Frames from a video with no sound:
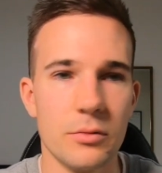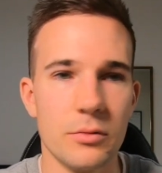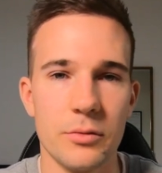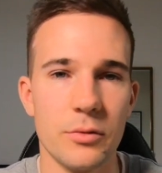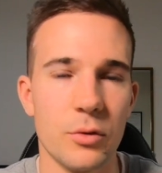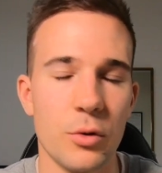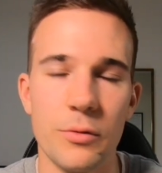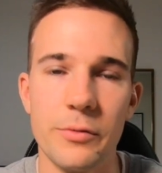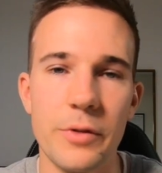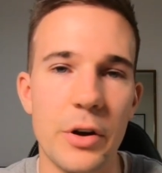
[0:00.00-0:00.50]

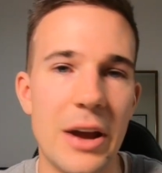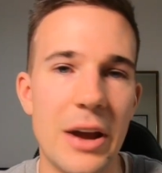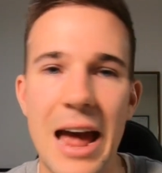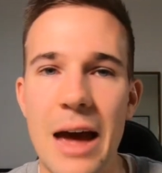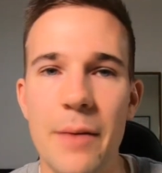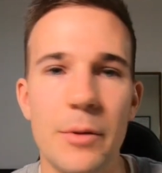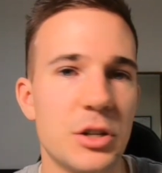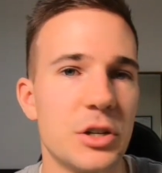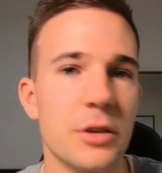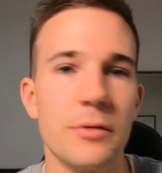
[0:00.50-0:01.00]
or very
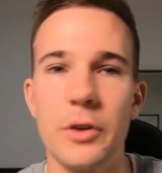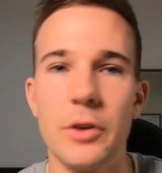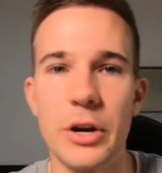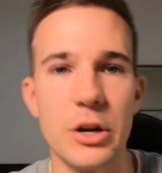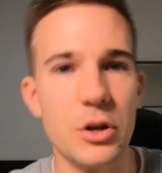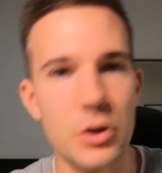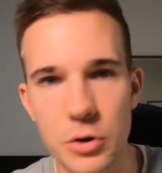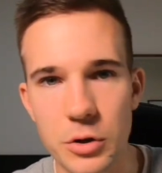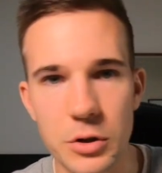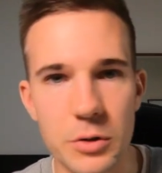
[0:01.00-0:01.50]
amateur, very
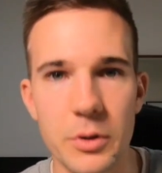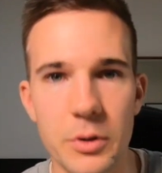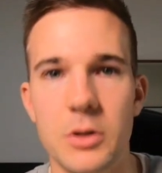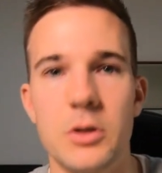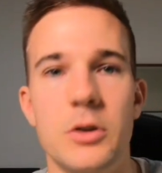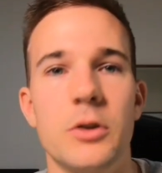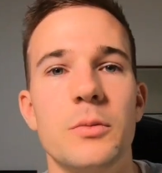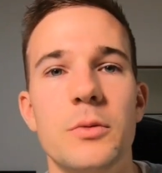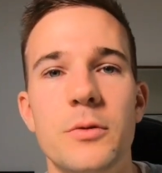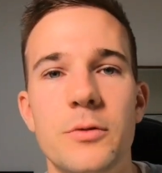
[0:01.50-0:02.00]
new to
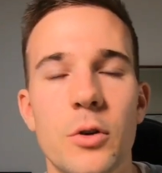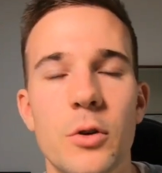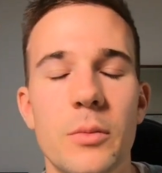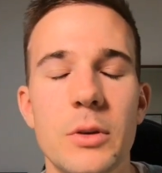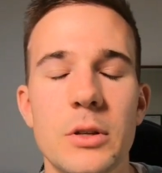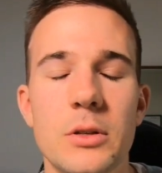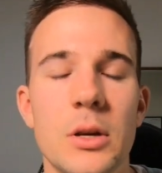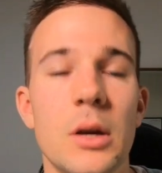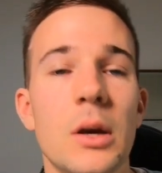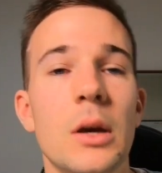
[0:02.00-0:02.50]
endurance performance.